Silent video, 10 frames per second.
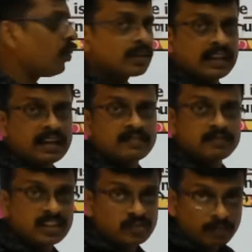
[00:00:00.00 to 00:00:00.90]
or that
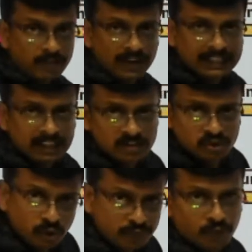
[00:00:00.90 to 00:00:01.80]
just simplification is
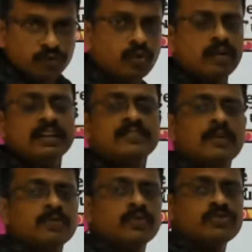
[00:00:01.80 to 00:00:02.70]
good for solving these
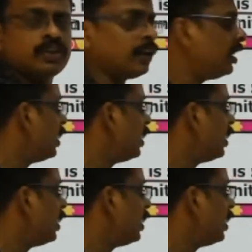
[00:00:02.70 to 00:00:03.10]
types of question,